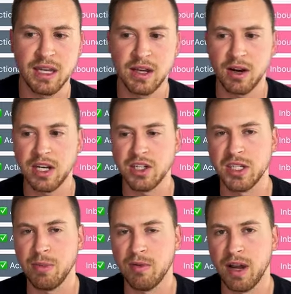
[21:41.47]
your agency
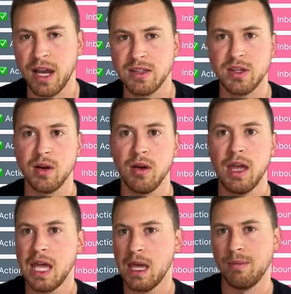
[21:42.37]
provides. So
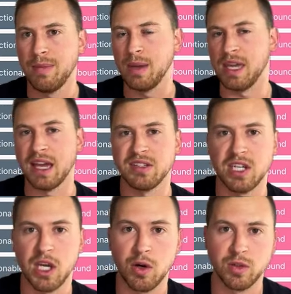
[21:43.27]
maybe
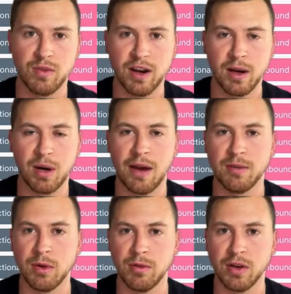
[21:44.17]
SEO is very
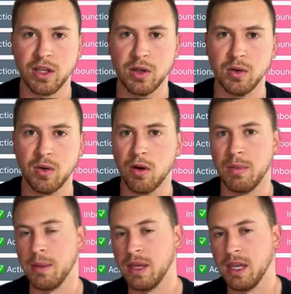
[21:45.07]
profitable for you, or
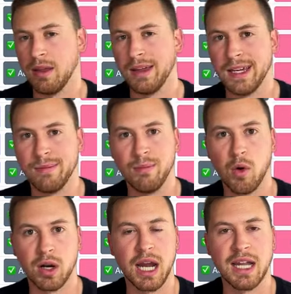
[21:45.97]
maybe more
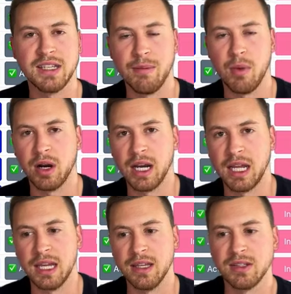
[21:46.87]
content marketing
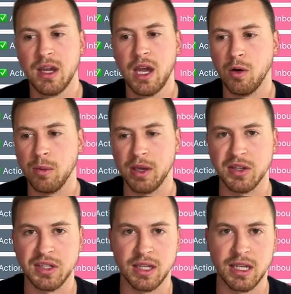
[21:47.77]
is. We'll be able to
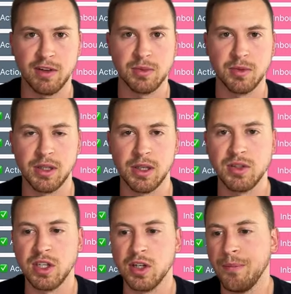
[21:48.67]
see the difference between those
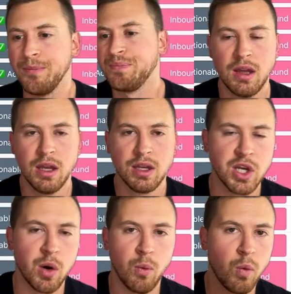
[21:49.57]
two.
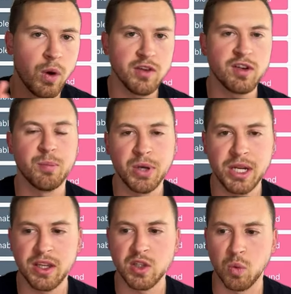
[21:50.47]
So when you've
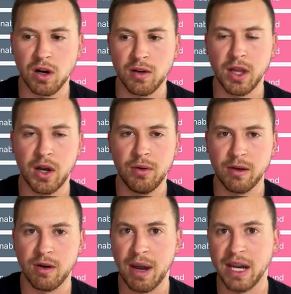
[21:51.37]
completed this workflow, and
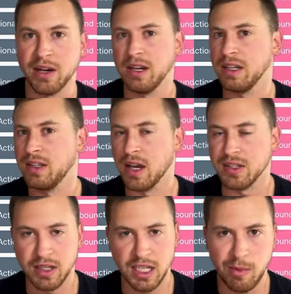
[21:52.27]
reminder, it
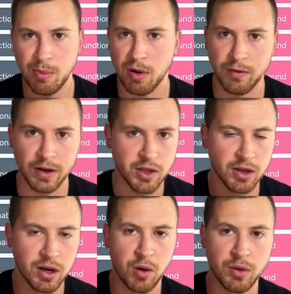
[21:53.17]
doesn't need to be perfect. You can
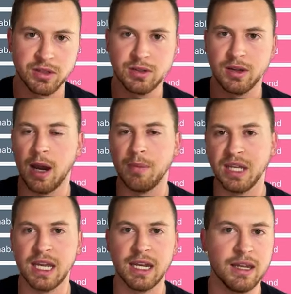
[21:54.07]
always
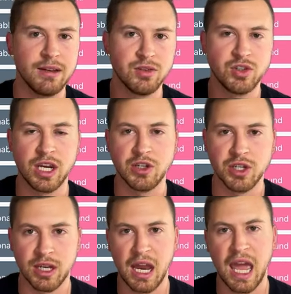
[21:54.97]
update it and change
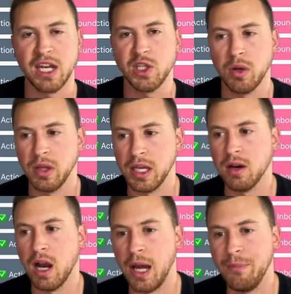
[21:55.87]
it and add to it later
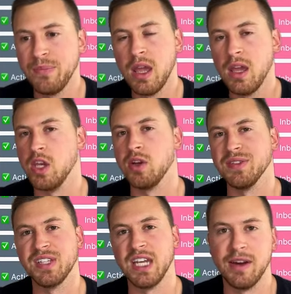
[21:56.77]
on. You can
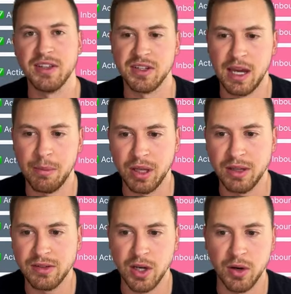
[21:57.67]
save it as a template.
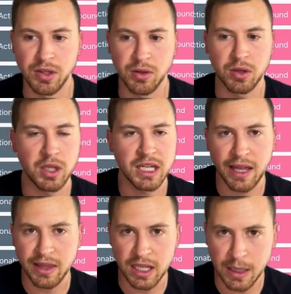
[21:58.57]
So you'll click on
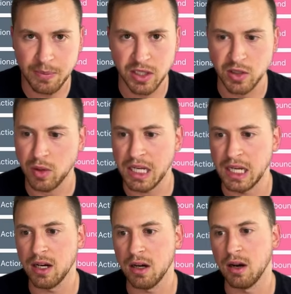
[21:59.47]
the ellipsis right
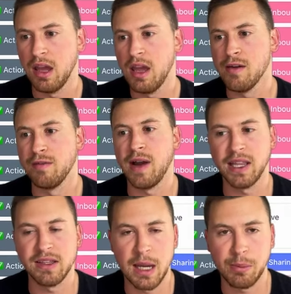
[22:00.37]
here, find the
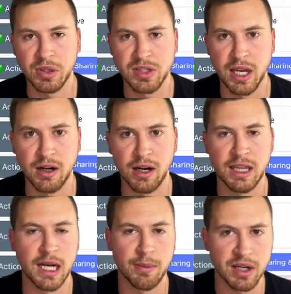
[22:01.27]
template center, and
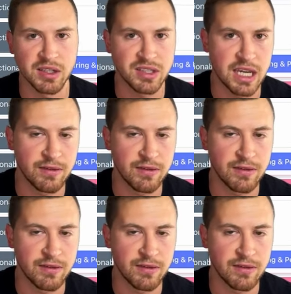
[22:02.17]
then I'm going to save it